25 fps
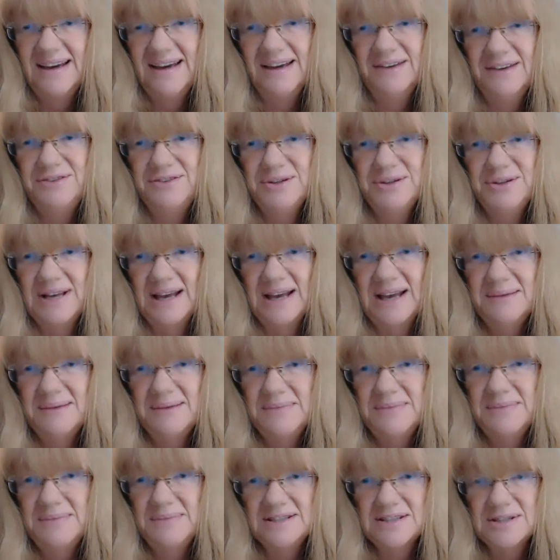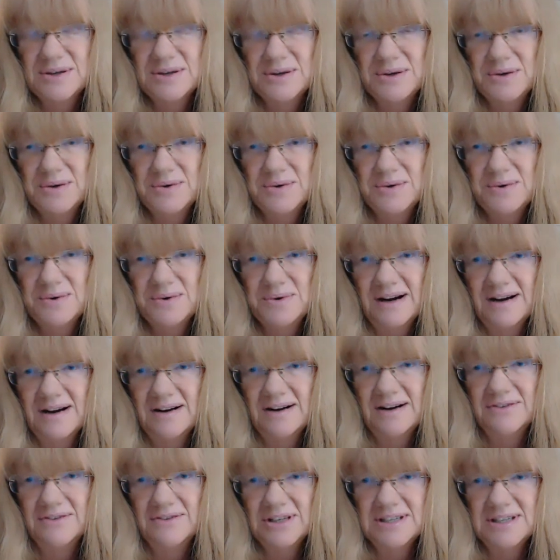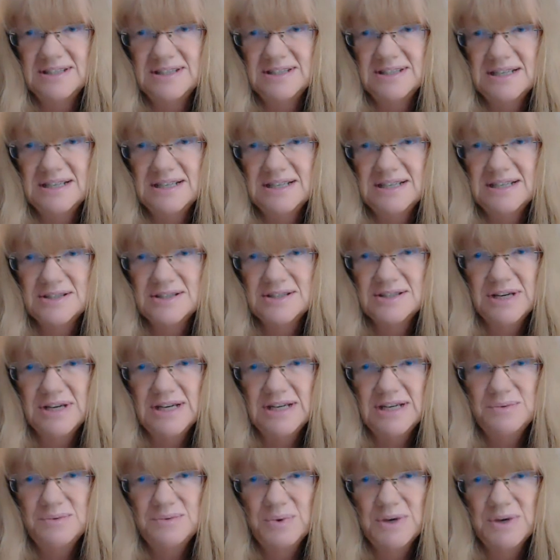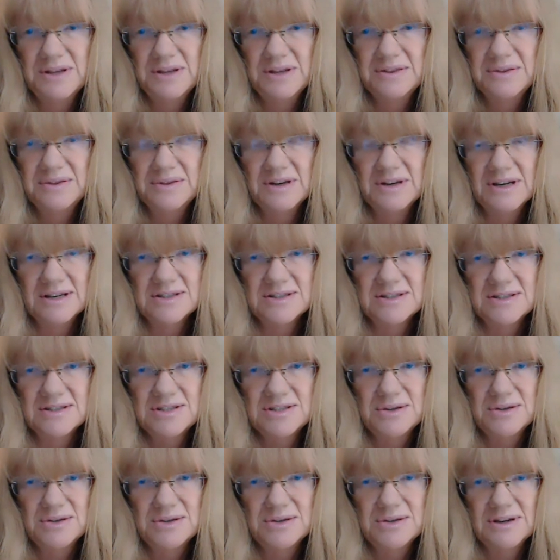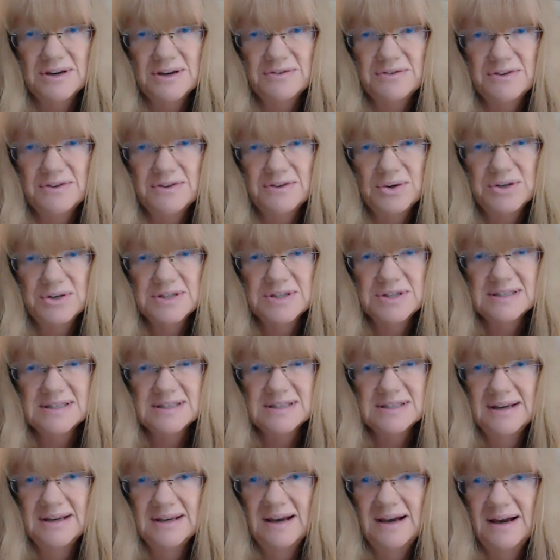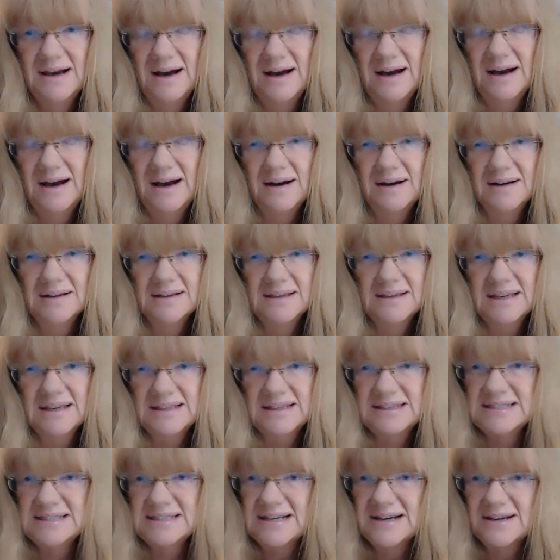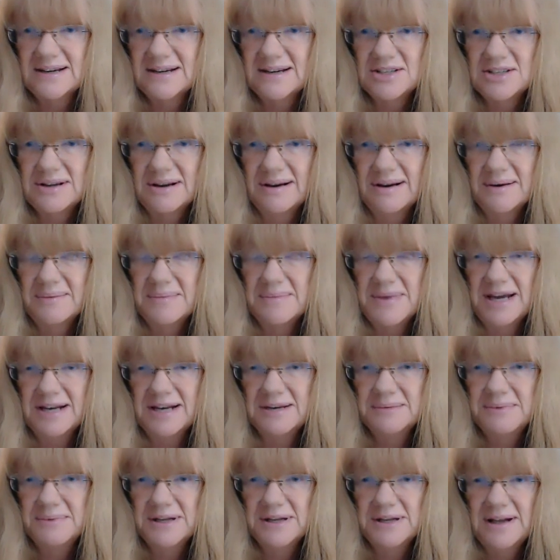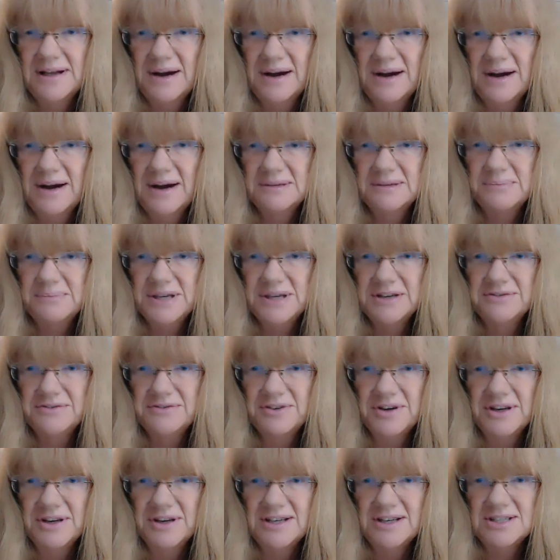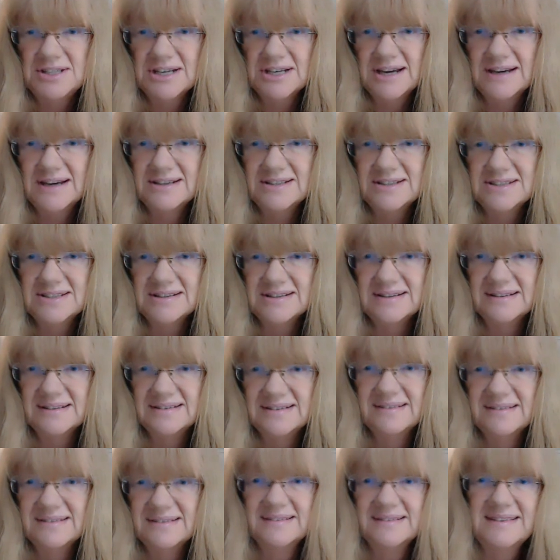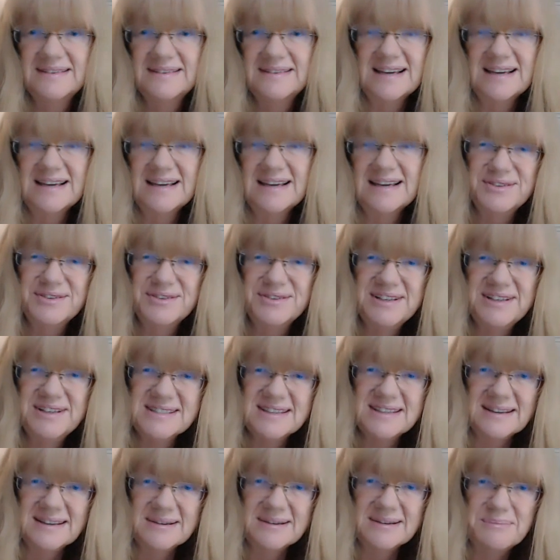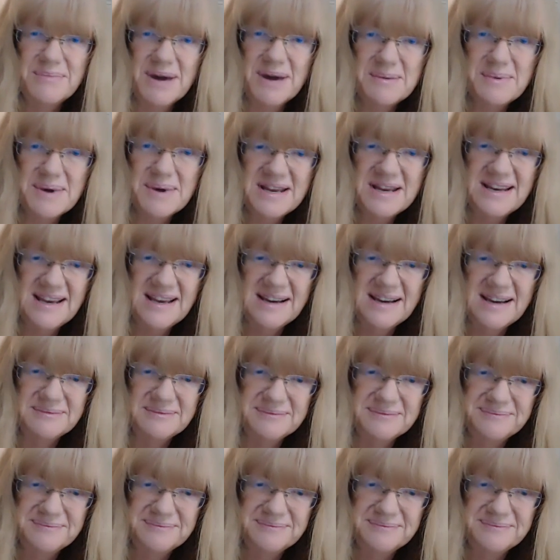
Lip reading: If you'd like me to volunteer to read with a student of yours, get in touch. Annabelle Howard at Big Fun Education. Thanks for listening. Bye-bye now.